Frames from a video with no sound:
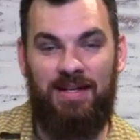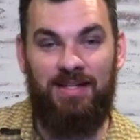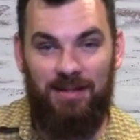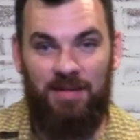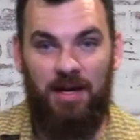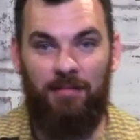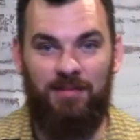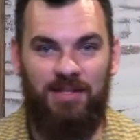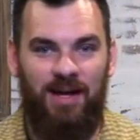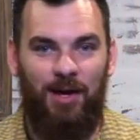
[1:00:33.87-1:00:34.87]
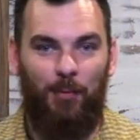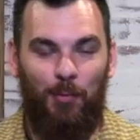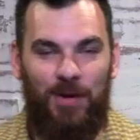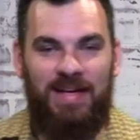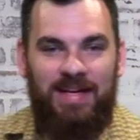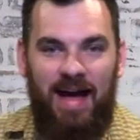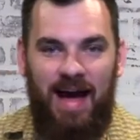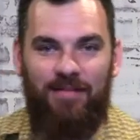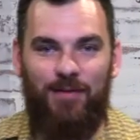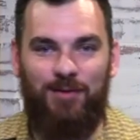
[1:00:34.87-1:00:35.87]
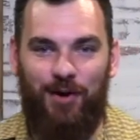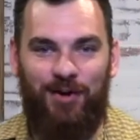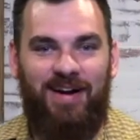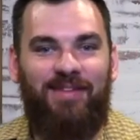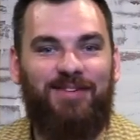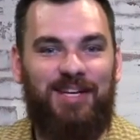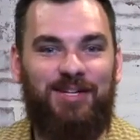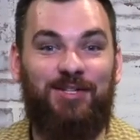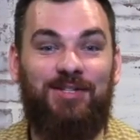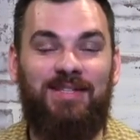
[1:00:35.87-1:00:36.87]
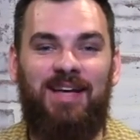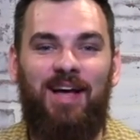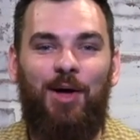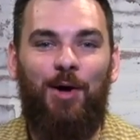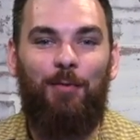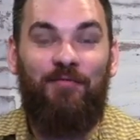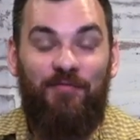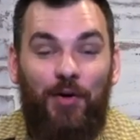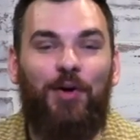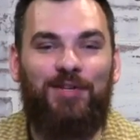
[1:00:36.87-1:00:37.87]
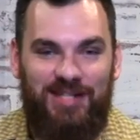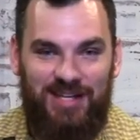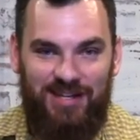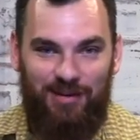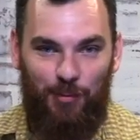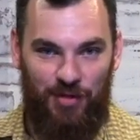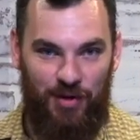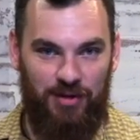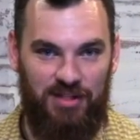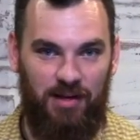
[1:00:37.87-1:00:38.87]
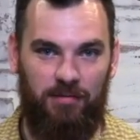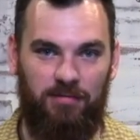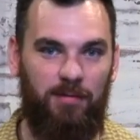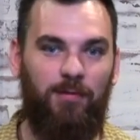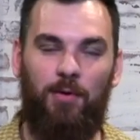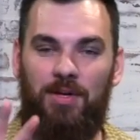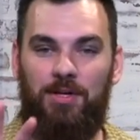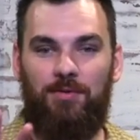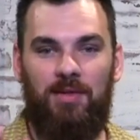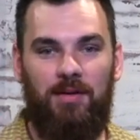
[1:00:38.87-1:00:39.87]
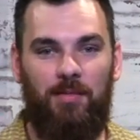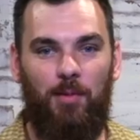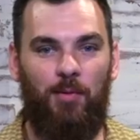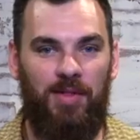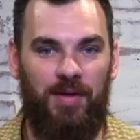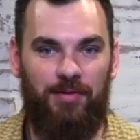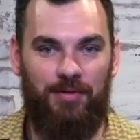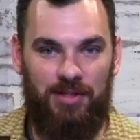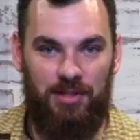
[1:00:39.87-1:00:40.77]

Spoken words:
And sometimes we need to have those hard conversations first with ourselves before we do them with others.